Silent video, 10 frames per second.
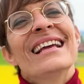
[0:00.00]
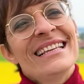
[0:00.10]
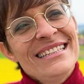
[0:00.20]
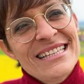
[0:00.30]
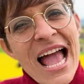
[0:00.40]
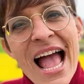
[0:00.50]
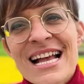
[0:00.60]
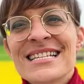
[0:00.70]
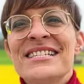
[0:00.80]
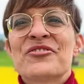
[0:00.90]
Yeah,
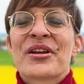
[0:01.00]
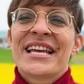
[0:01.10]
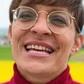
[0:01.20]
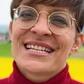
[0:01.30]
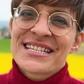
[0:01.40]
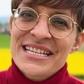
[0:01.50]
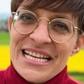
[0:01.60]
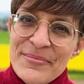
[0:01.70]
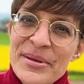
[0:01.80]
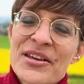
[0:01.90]
it's tricky, isn't
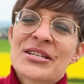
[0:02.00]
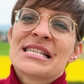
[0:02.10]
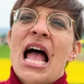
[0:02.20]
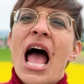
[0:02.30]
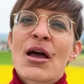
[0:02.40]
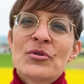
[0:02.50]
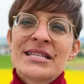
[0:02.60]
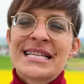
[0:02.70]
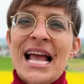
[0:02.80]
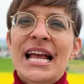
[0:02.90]
it? Because I
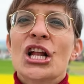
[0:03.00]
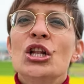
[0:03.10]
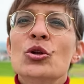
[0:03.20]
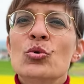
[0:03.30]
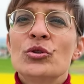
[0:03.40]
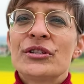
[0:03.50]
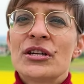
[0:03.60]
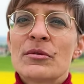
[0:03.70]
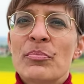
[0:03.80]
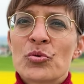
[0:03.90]
would say
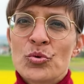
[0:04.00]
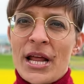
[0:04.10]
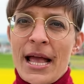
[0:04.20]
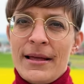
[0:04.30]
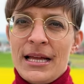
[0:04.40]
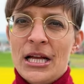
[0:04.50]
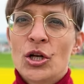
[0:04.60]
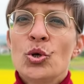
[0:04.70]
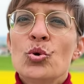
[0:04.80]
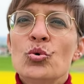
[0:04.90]
Lauterbrunnen,
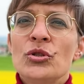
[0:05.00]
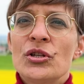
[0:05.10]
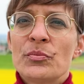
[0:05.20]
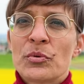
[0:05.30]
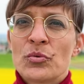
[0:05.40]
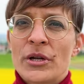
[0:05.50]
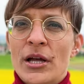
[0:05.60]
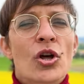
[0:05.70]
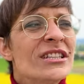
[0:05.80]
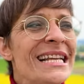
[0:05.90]

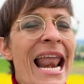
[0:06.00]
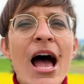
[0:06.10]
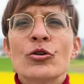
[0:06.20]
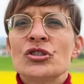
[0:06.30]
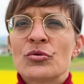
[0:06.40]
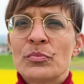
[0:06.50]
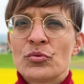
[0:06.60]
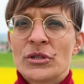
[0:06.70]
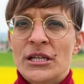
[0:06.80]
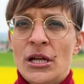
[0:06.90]
not
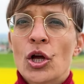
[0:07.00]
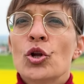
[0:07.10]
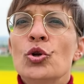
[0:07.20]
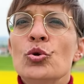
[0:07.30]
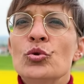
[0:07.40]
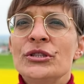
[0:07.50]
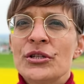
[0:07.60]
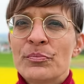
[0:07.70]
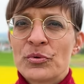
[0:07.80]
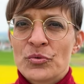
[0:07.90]
Lauterbrunnen,
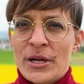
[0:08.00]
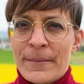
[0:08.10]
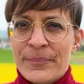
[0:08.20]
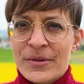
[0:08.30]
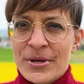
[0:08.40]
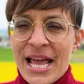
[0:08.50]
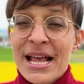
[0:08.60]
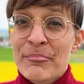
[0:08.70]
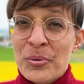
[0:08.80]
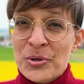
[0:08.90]
Lauterbrunnen.
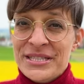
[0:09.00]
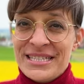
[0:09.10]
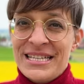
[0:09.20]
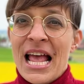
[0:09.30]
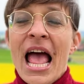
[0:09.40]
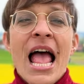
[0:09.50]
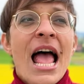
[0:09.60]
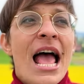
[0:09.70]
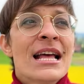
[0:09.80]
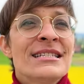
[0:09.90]
Okay, important.
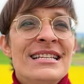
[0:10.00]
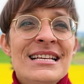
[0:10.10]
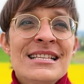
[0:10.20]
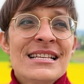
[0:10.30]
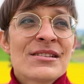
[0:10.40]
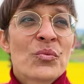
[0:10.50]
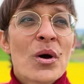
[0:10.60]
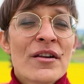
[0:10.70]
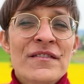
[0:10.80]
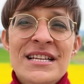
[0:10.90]
And this is
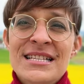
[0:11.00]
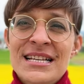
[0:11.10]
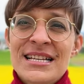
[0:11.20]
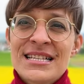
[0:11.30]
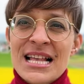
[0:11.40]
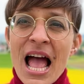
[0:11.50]
one of the cities